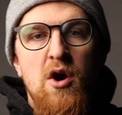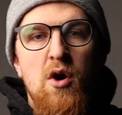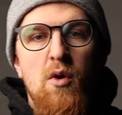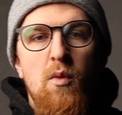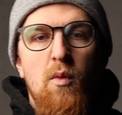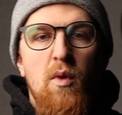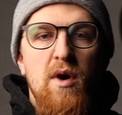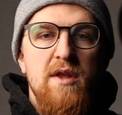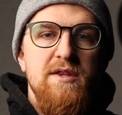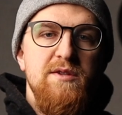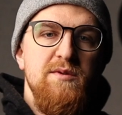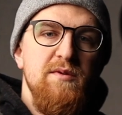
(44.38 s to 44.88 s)

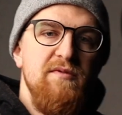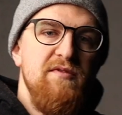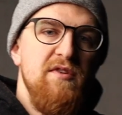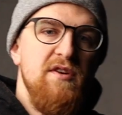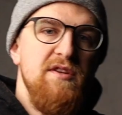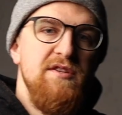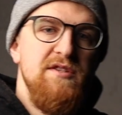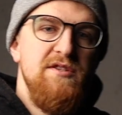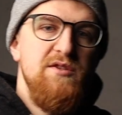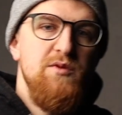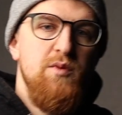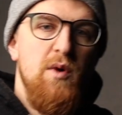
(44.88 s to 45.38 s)
Once we've
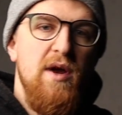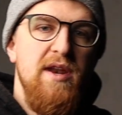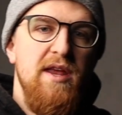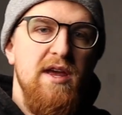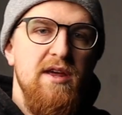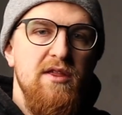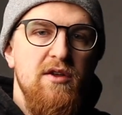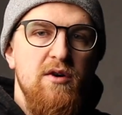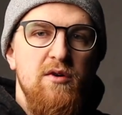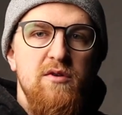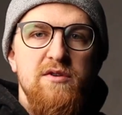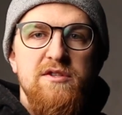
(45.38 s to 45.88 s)
done 20
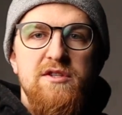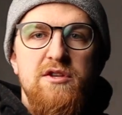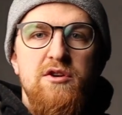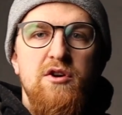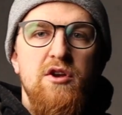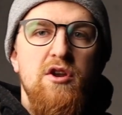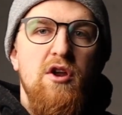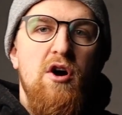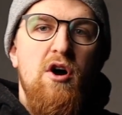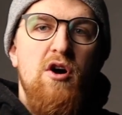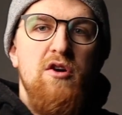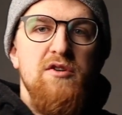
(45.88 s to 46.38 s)
of those, and you
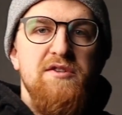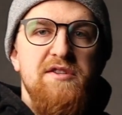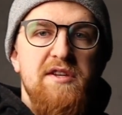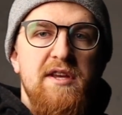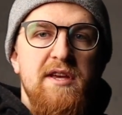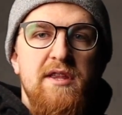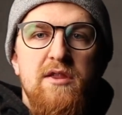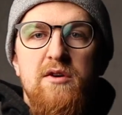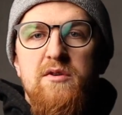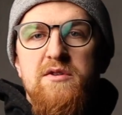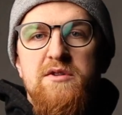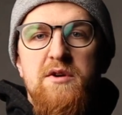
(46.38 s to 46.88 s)
can
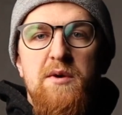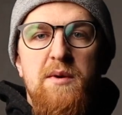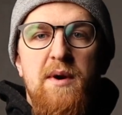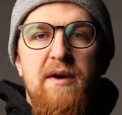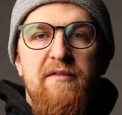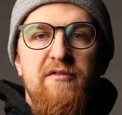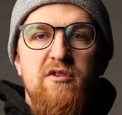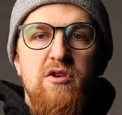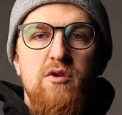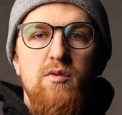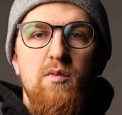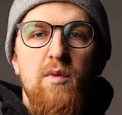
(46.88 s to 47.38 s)
alternate those
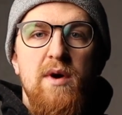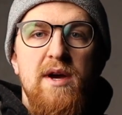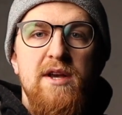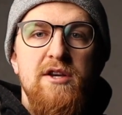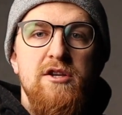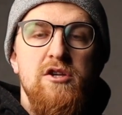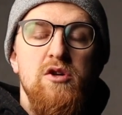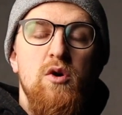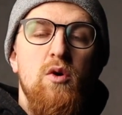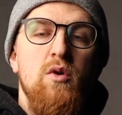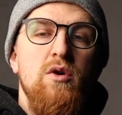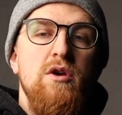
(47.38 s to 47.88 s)
however you
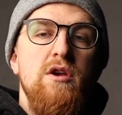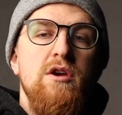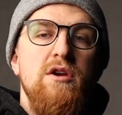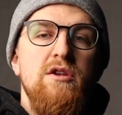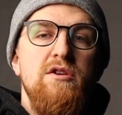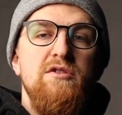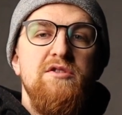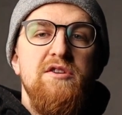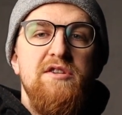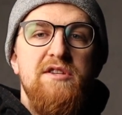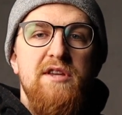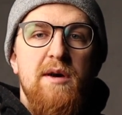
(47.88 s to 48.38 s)
wish, or you can
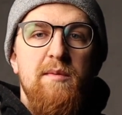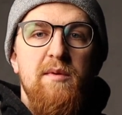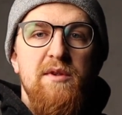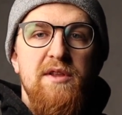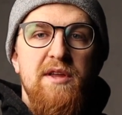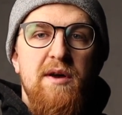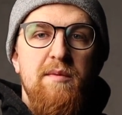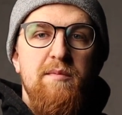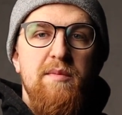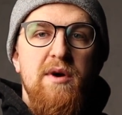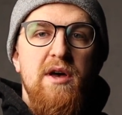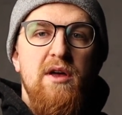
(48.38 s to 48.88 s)
use a double
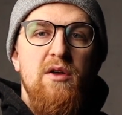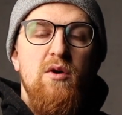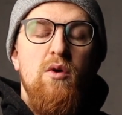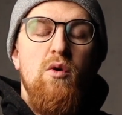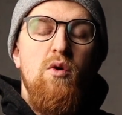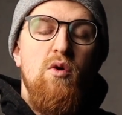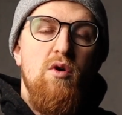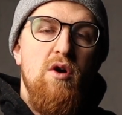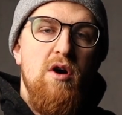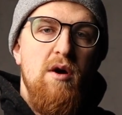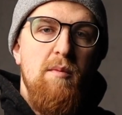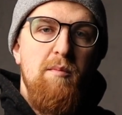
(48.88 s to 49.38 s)
dumbbell
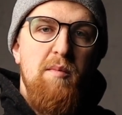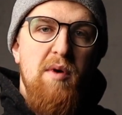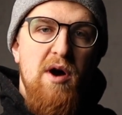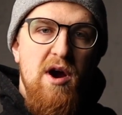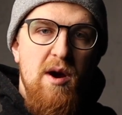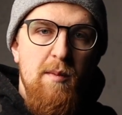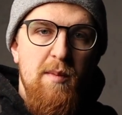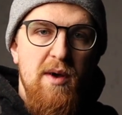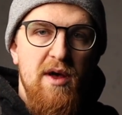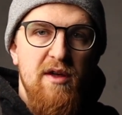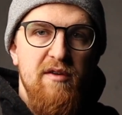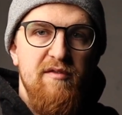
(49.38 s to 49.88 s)
or a
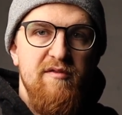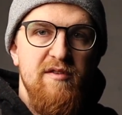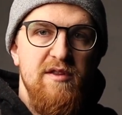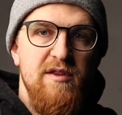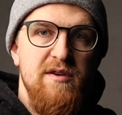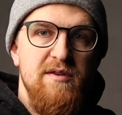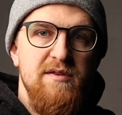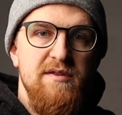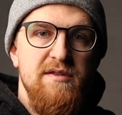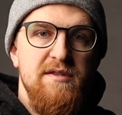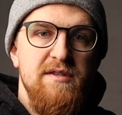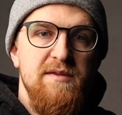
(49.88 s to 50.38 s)
barbell for
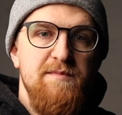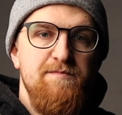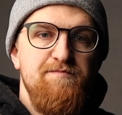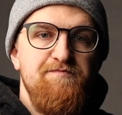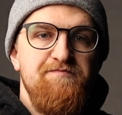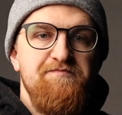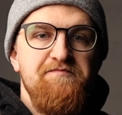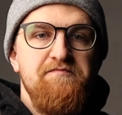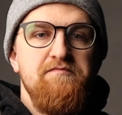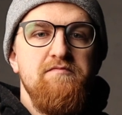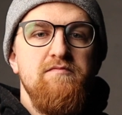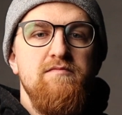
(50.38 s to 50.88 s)
those.
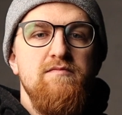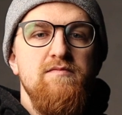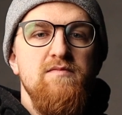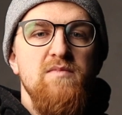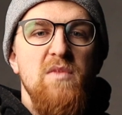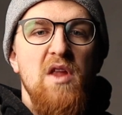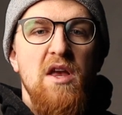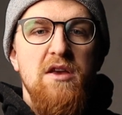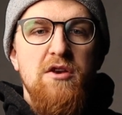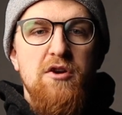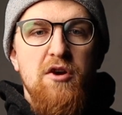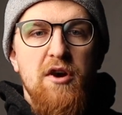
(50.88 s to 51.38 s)

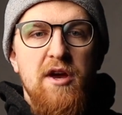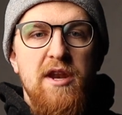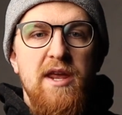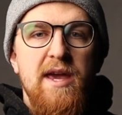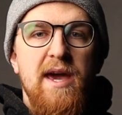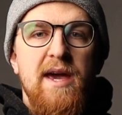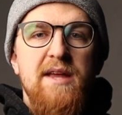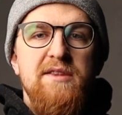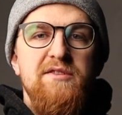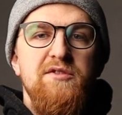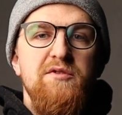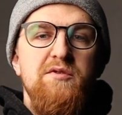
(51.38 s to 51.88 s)
You're gonna
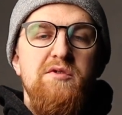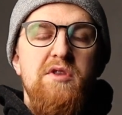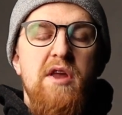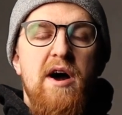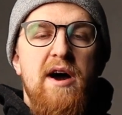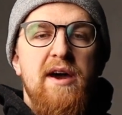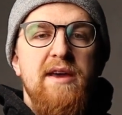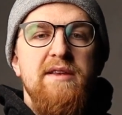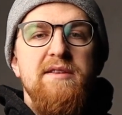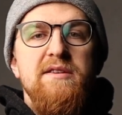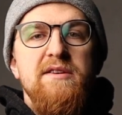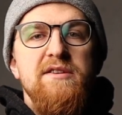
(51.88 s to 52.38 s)
get into
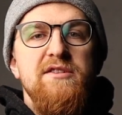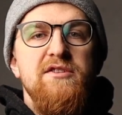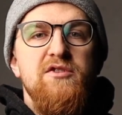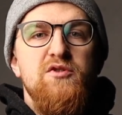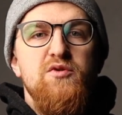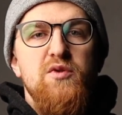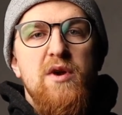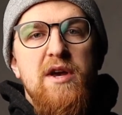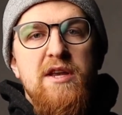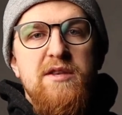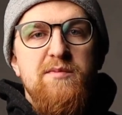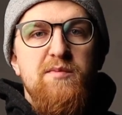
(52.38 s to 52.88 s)
9
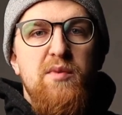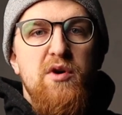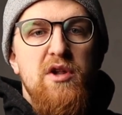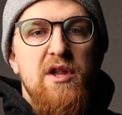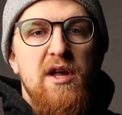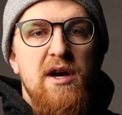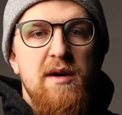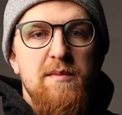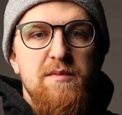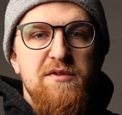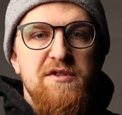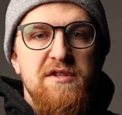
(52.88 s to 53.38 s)
strict
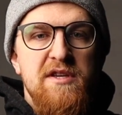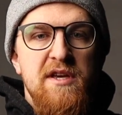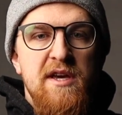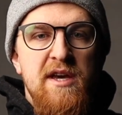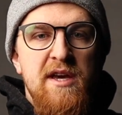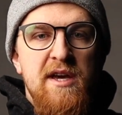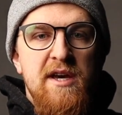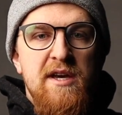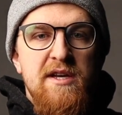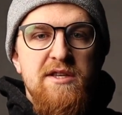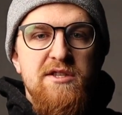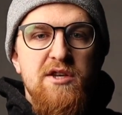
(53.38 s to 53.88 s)
pull-ups.
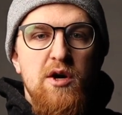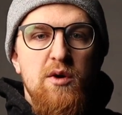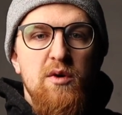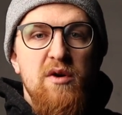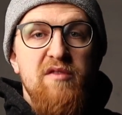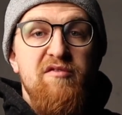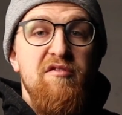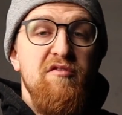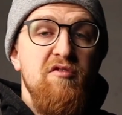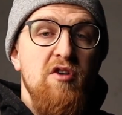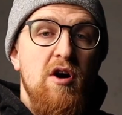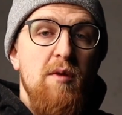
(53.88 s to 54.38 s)
So
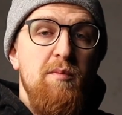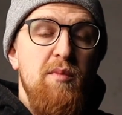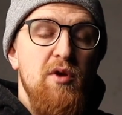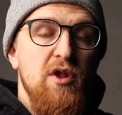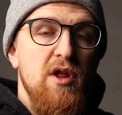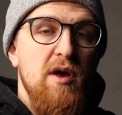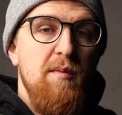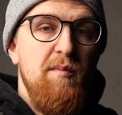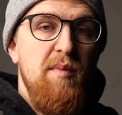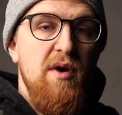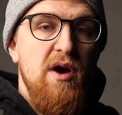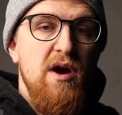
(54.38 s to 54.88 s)
if you've got a
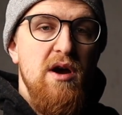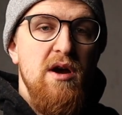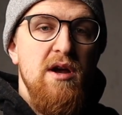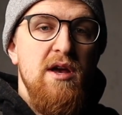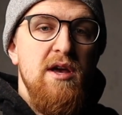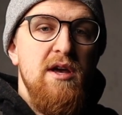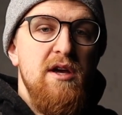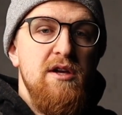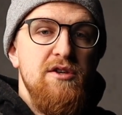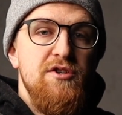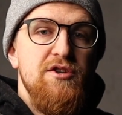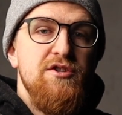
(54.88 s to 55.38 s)
pull-up bar,
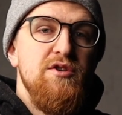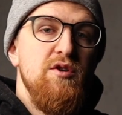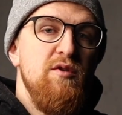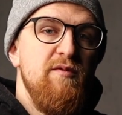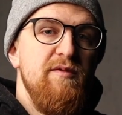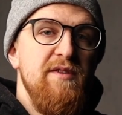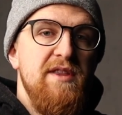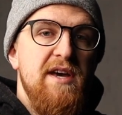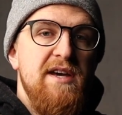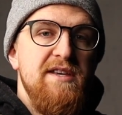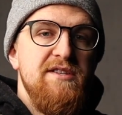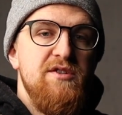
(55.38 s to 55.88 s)
just go
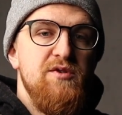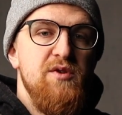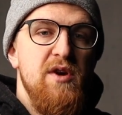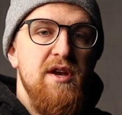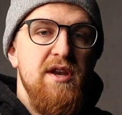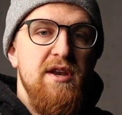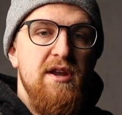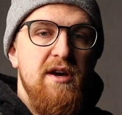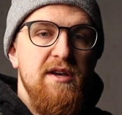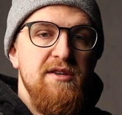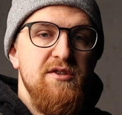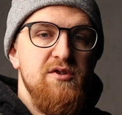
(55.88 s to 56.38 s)
for that
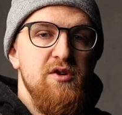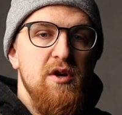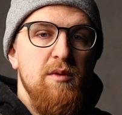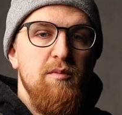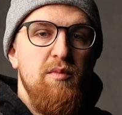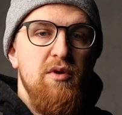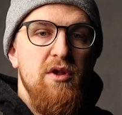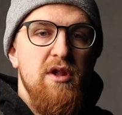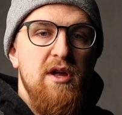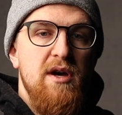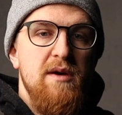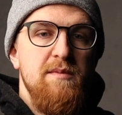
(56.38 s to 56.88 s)
straight 9
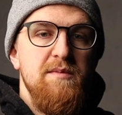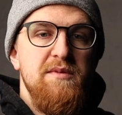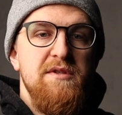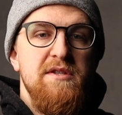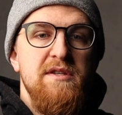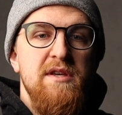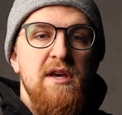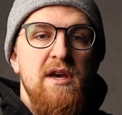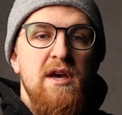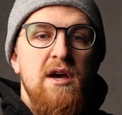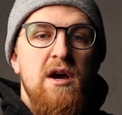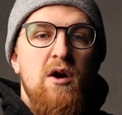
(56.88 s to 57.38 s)
strict
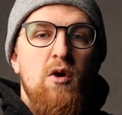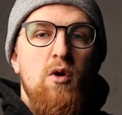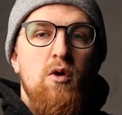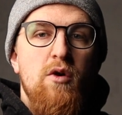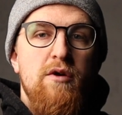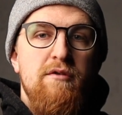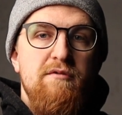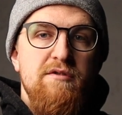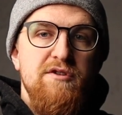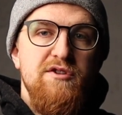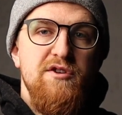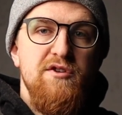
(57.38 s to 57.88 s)
pull-ups,
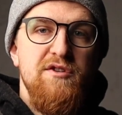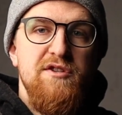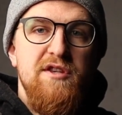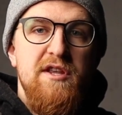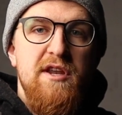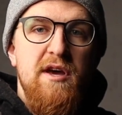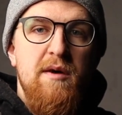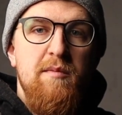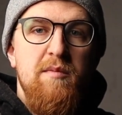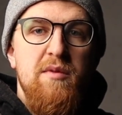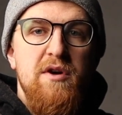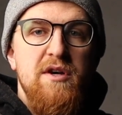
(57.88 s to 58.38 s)
or reduce the
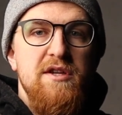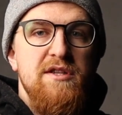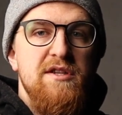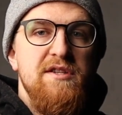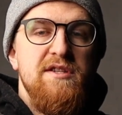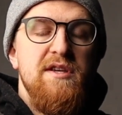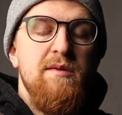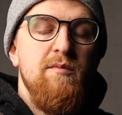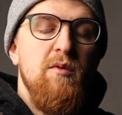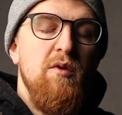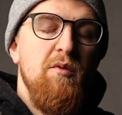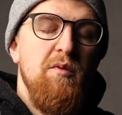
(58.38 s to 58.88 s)
number to
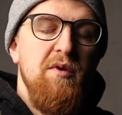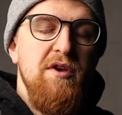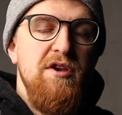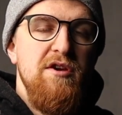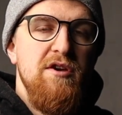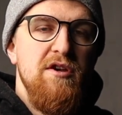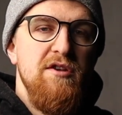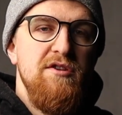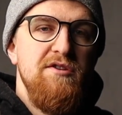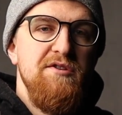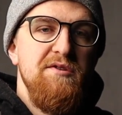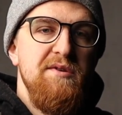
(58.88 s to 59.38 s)
somewhere where you
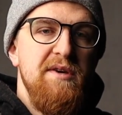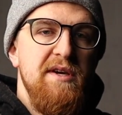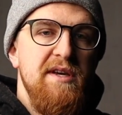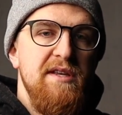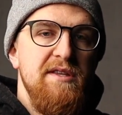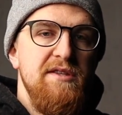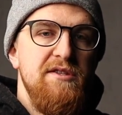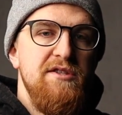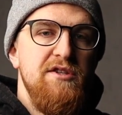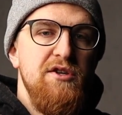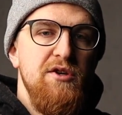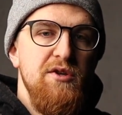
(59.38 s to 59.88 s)
can do it
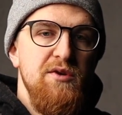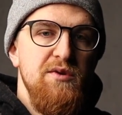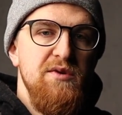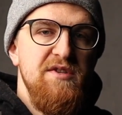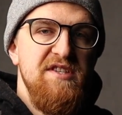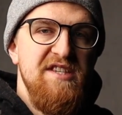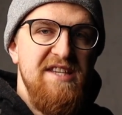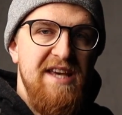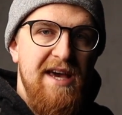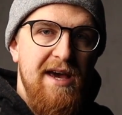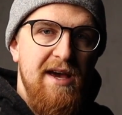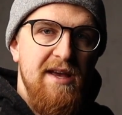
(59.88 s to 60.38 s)
in 2
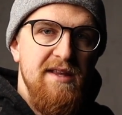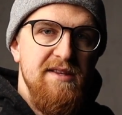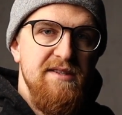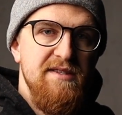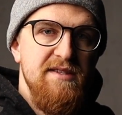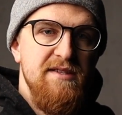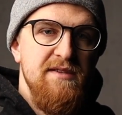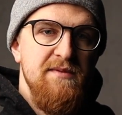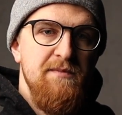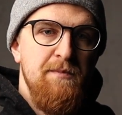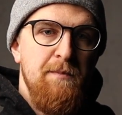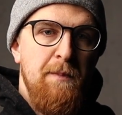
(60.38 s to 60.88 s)

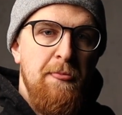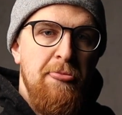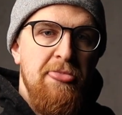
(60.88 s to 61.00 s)
sets.